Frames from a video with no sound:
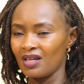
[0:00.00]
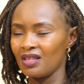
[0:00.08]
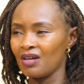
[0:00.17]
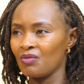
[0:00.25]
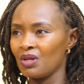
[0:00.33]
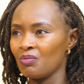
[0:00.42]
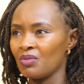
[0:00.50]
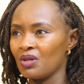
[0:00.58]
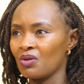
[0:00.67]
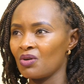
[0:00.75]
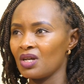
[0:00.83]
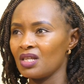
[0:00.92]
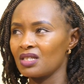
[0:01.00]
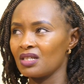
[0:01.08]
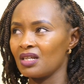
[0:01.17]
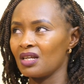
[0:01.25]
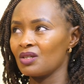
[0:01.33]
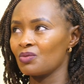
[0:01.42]
There will be no
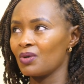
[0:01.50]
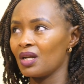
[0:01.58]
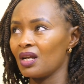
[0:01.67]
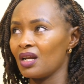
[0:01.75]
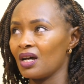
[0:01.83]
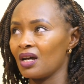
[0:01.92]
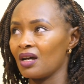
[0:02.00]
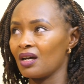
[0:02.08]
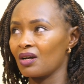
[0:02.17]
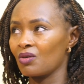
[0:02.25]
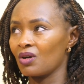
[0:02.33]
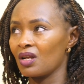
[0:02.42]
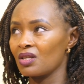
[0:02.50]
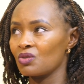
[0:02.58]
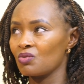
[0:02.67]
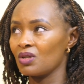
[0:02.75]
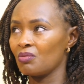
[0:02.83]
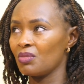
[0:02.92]
incident when
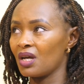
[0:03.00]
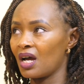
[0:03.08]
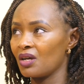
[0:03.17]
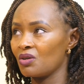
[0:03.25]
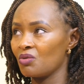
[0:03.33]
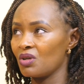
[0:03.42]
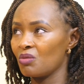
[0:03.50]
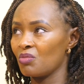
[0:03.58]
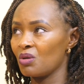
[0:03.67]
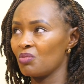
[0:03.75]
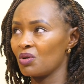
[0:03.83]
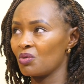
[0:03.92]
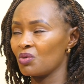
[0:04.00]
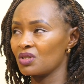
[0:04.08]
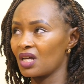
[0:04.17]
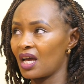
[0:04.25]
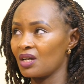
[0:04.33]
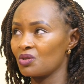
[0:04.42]
Kones will be arguing with me
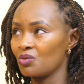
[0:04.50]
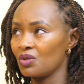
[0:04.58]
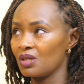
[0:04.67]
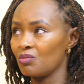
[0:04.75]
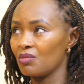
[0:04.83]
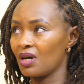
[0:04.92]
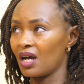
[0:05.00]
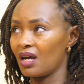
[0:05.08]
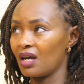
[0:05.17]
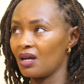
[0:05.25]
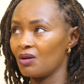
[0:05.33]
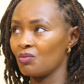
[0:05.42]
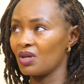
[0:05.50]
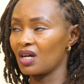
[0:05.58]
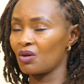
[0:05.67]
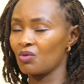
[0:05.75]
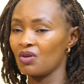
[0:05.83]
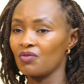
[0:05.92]
because I told him we
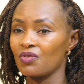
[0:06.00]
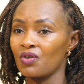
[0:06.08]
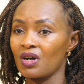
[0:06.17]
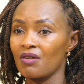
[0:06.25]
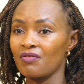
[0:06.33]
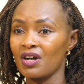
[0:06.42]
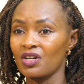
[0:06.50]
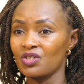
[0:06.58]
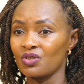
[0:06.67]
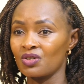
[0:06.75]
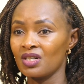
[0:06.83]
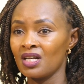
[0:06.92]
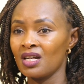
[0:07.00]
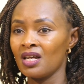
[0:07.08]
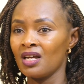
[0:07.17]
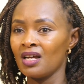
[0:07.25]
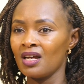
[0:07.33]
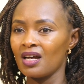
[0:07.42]
are going for a function
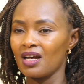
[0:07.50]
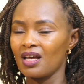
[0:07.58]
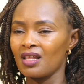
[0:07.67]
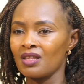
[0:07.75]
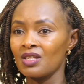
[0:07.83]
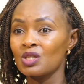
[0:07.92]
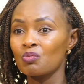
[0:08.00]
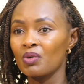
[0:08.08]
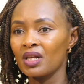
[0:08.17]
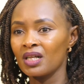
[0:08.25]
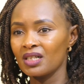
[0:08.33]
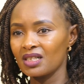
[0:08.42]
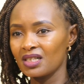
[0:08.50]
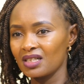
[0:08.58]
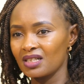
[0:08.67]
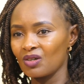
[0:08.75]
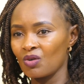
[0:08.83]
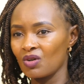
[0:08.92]
at this place,
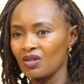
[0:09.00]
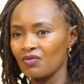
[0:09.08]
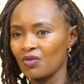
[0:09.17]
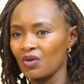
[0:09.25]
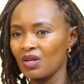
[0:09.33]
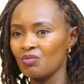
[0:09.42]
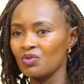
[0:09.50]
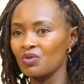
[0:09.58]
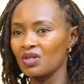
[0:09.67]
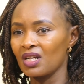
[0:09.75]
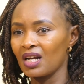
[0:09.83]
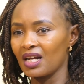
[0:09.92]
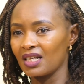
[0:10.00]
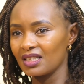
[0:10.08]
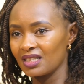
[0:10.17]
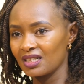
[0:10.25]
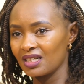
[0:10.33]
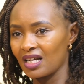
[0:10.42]
only for him to
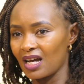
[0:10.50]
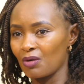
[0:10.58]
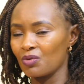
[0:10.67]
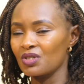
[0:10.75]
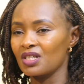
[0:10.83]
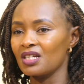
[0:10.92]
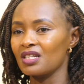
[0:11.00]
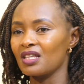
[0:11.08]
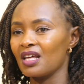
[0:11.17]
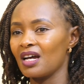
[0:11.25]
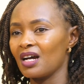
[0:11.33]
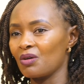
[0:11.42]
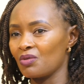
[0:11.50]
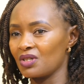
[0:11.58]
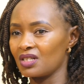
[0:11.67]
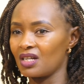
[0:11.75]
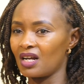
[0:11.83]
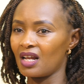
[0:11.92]
realize I wasn't there, I
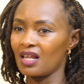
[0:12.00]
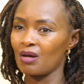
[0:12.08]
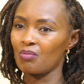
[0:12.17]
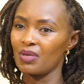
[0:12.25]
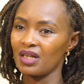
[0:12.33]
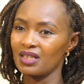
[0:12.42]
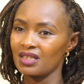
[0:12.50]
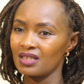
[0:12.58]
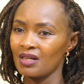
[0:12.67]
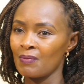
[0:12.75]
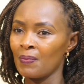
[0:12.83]
was in another place.